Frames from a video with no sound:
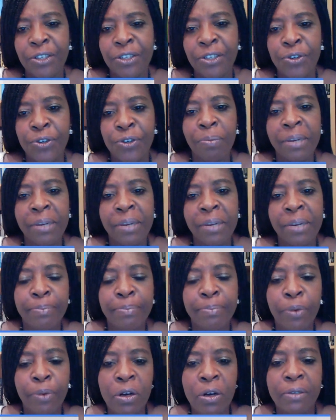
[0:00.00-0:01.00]
to complete a
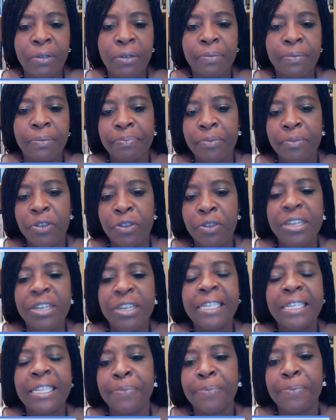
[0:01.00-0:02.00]
book? 3
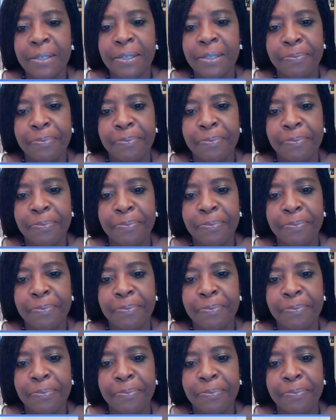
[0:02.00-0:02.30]
tips.